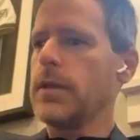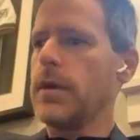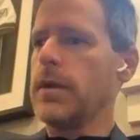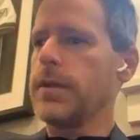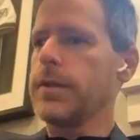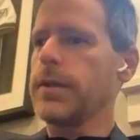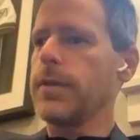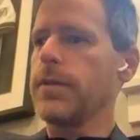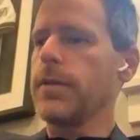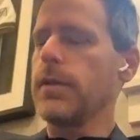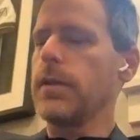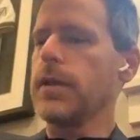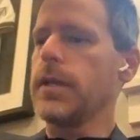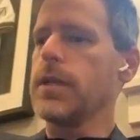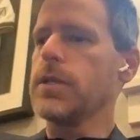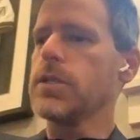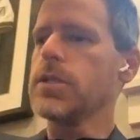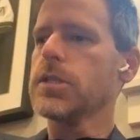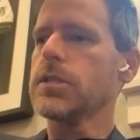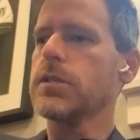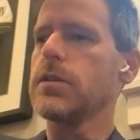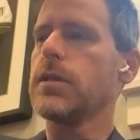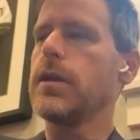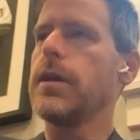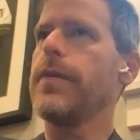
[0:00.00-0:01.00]

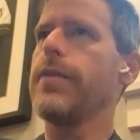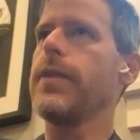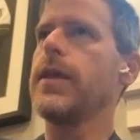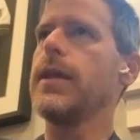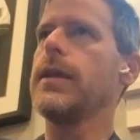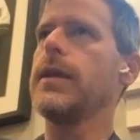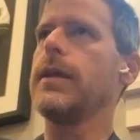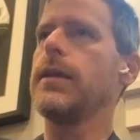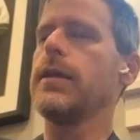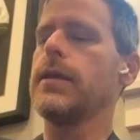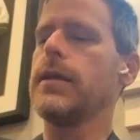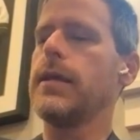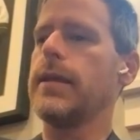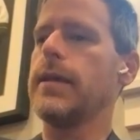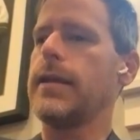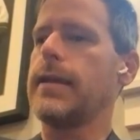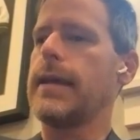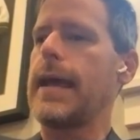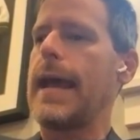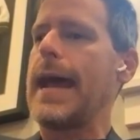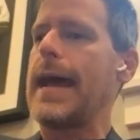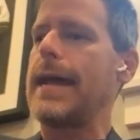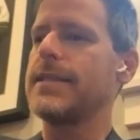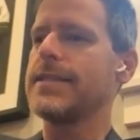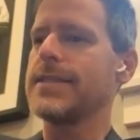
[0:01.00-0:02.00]
list, and then it
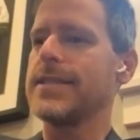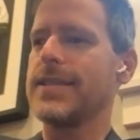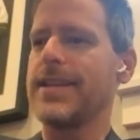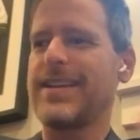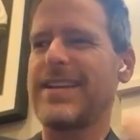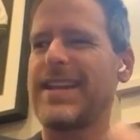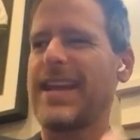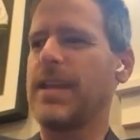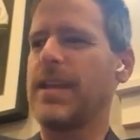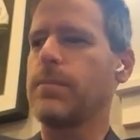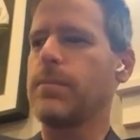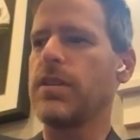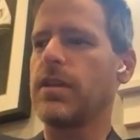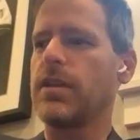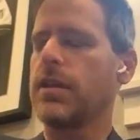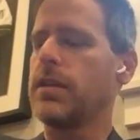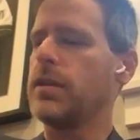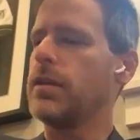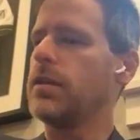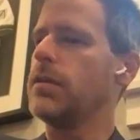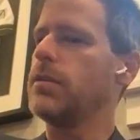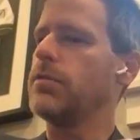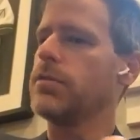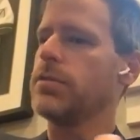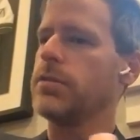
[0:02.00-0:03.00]
adds the name of the
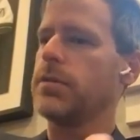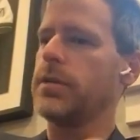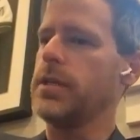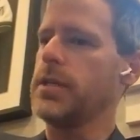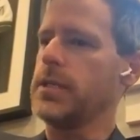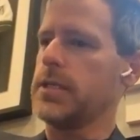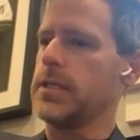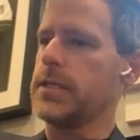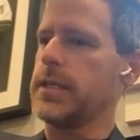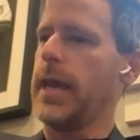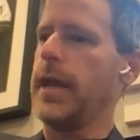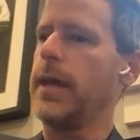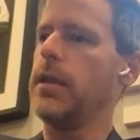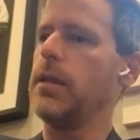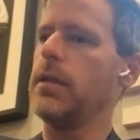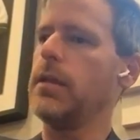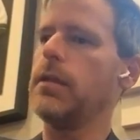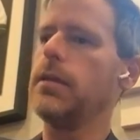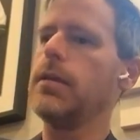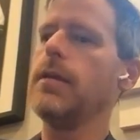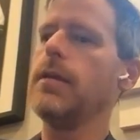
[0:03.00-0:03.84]
queue to a set.